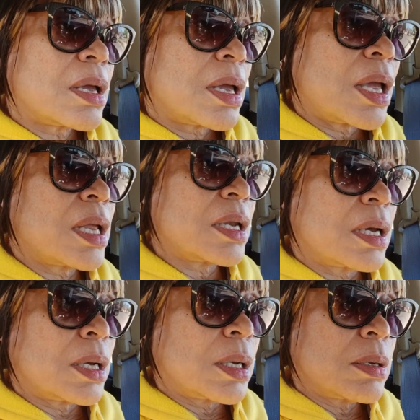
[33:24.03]
And
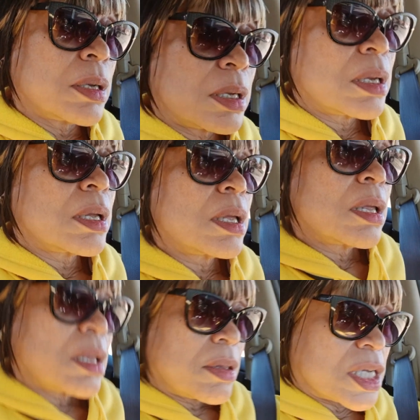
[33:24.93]

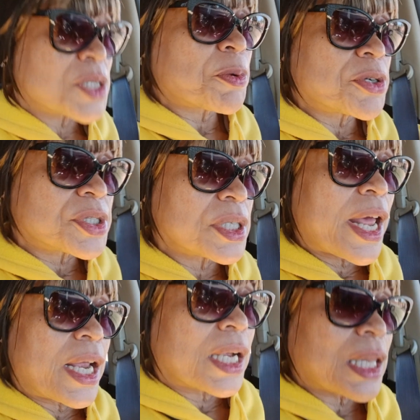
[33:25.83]
this person
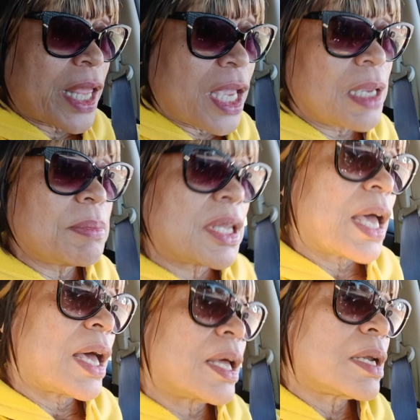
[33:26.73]
had claimed
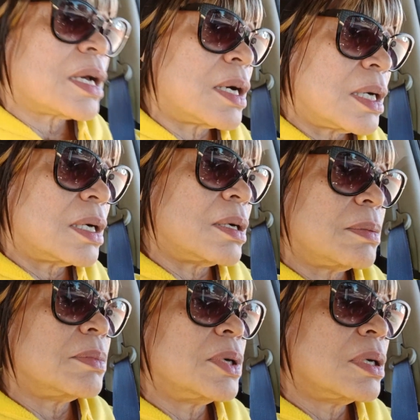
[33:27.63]
that
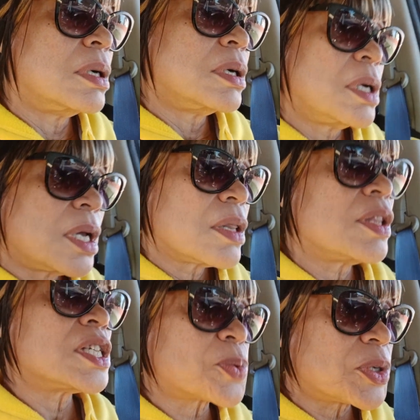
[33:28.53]

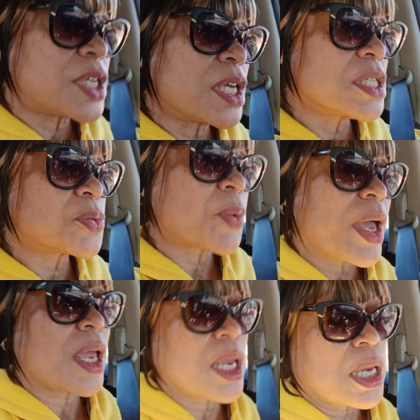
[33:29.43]
this was his
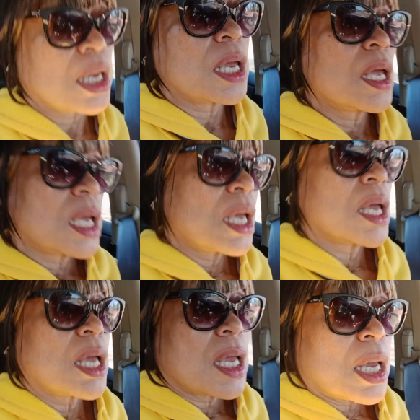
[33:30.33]
way
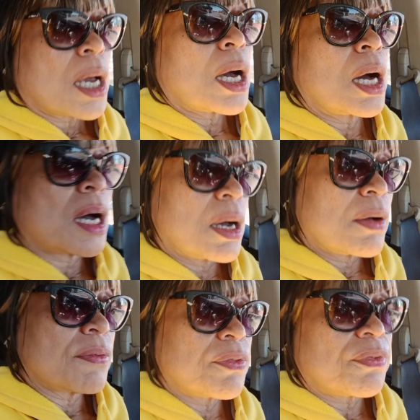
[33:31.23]

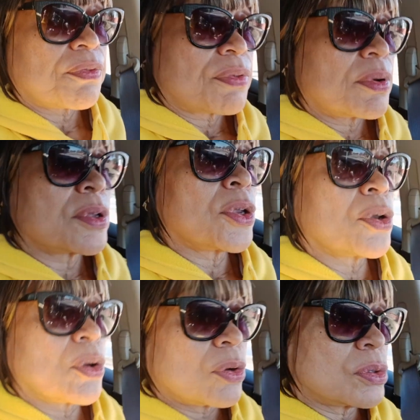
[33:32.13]
of, you
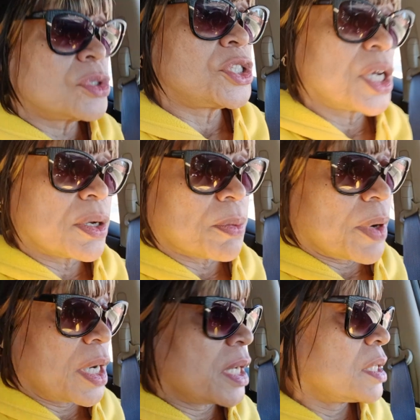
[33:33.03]
know,
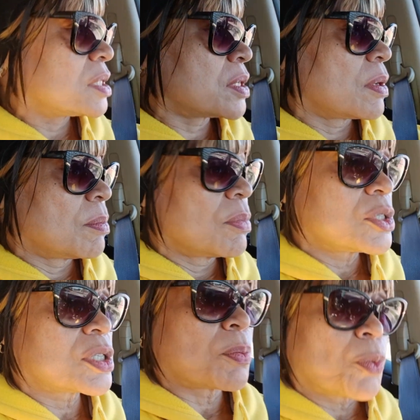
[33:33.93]
generating some
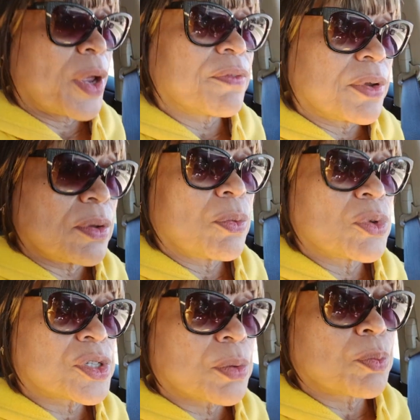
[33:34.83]

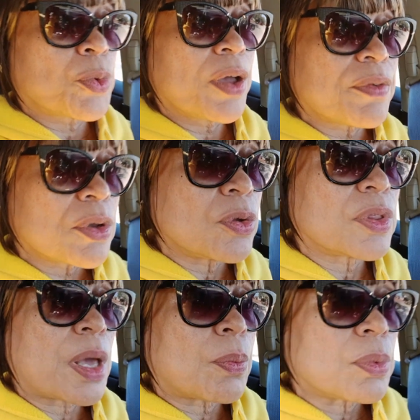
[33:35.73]
revenue
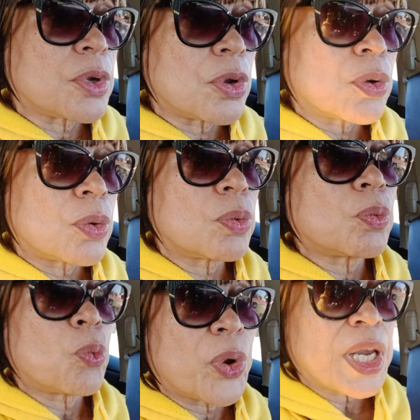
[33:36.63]
that, you know,
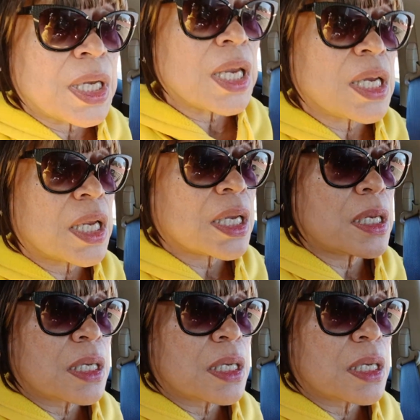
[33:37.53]
we needed.